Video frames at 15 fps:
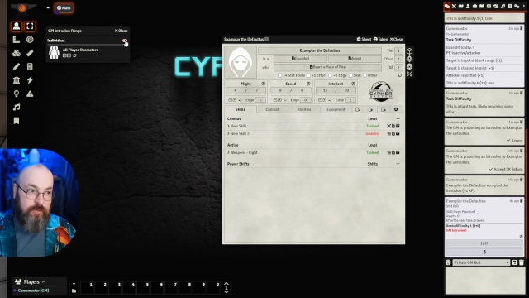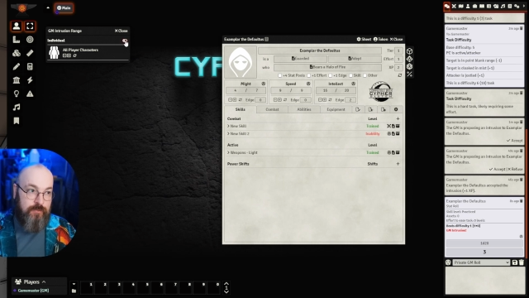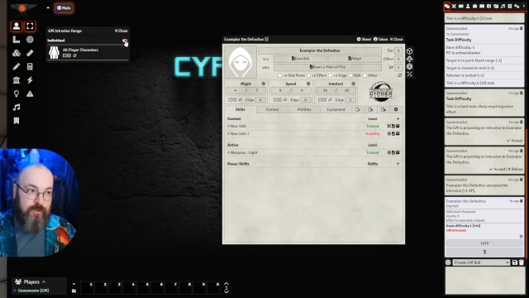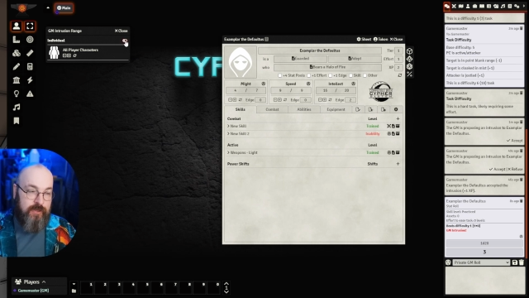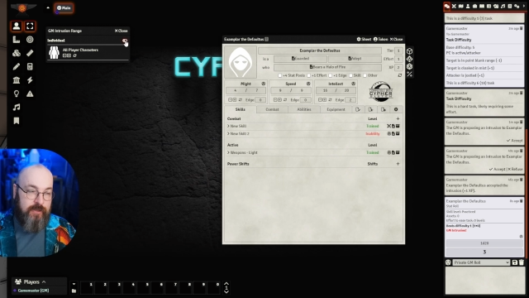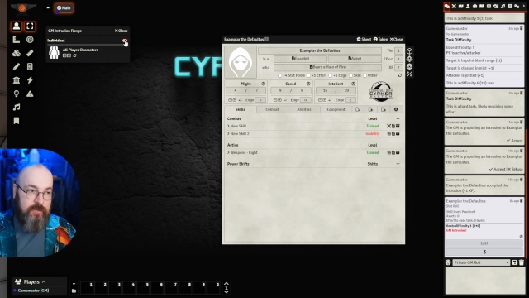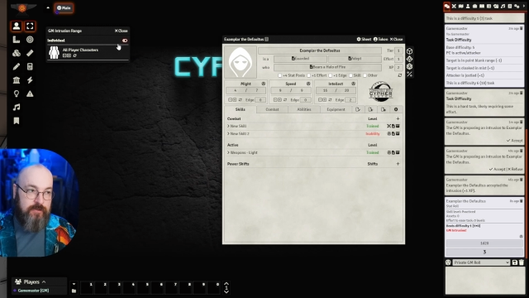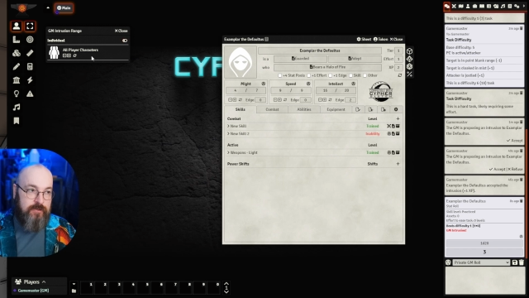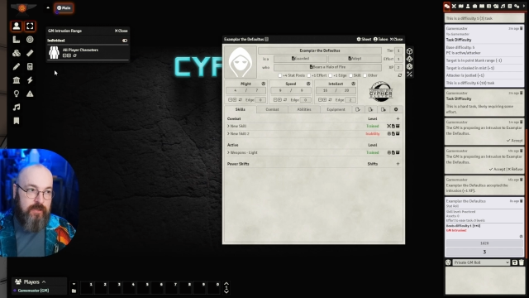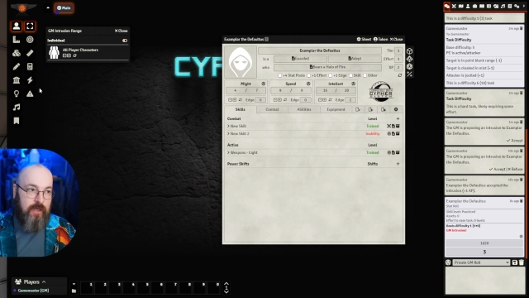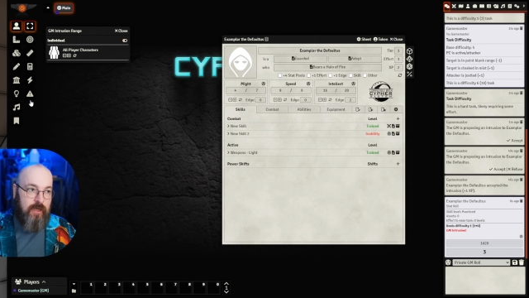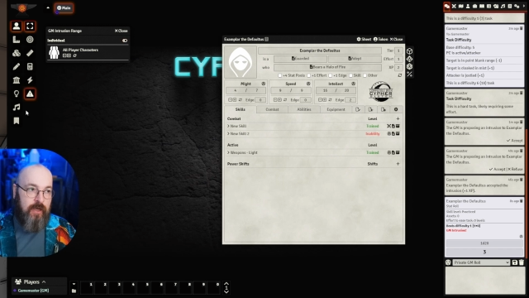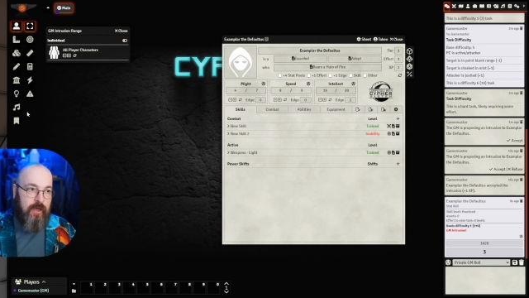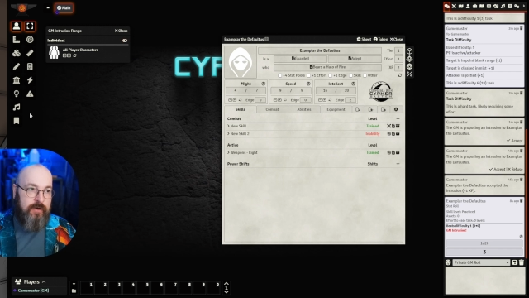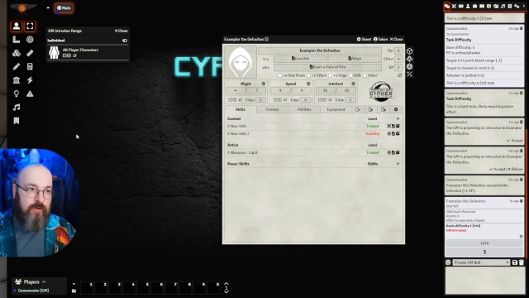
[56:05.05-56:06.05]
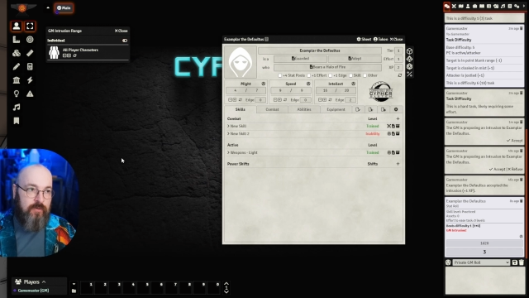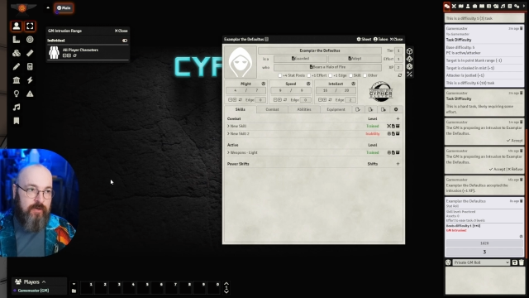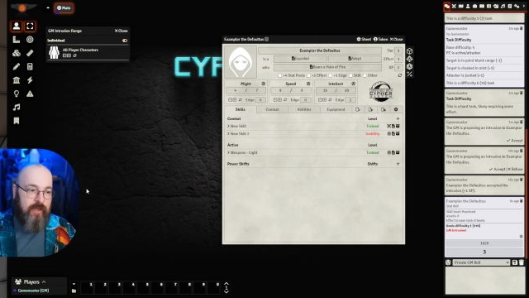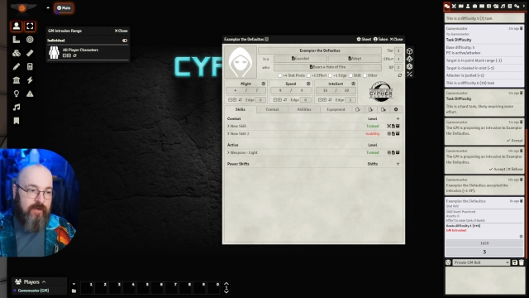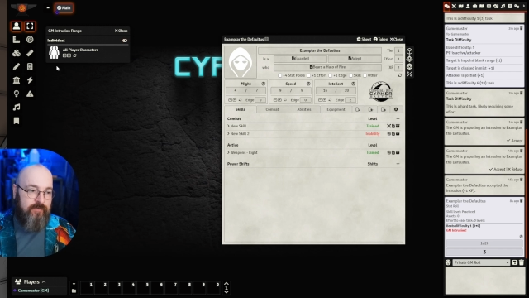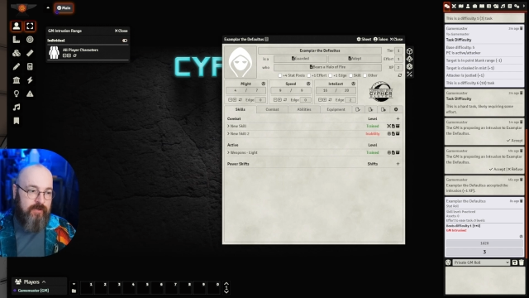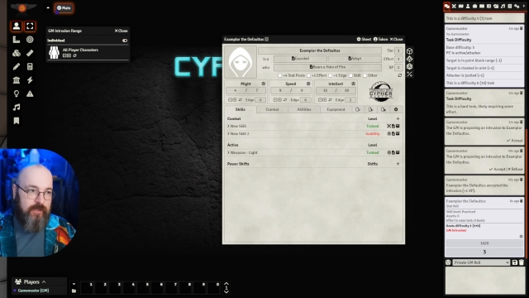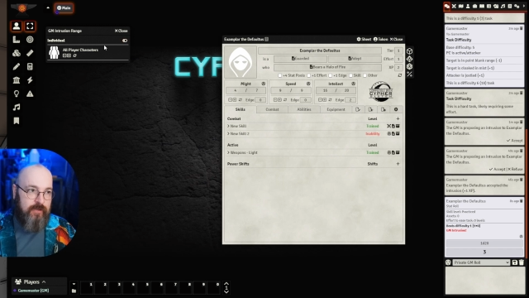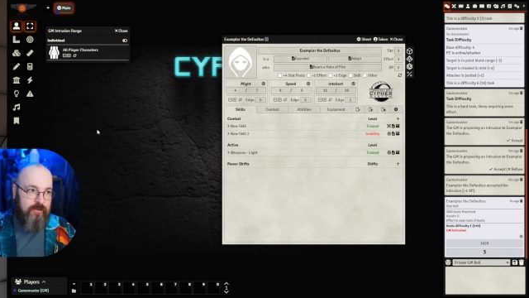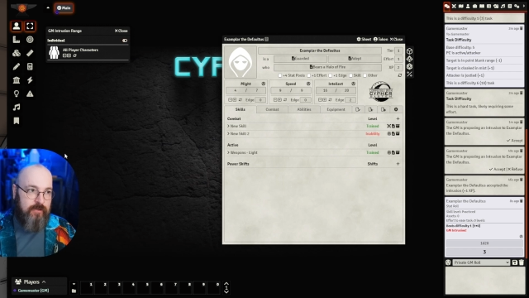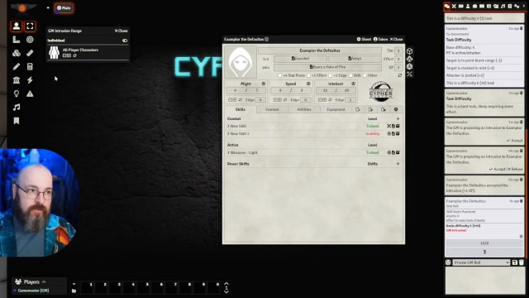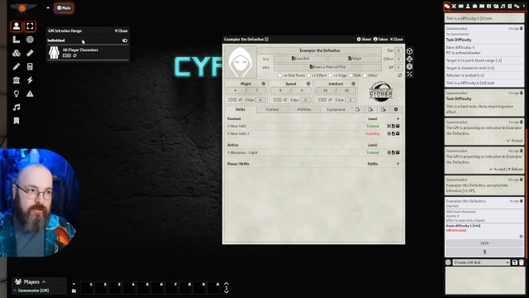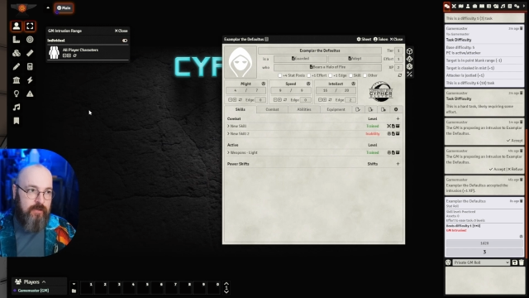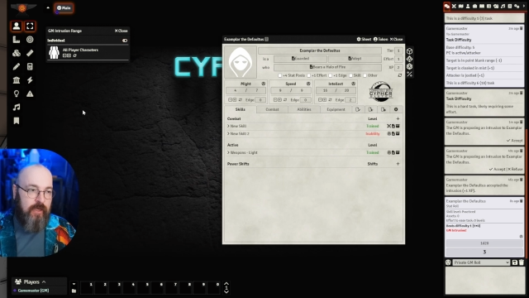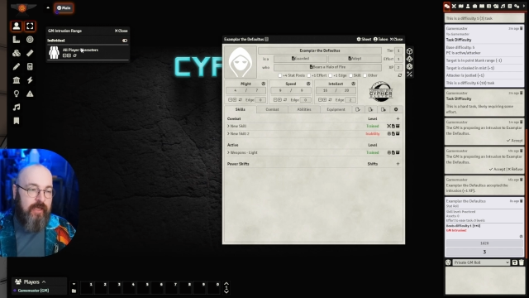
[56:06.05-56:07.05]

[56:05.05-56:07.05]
players. I don't have any other.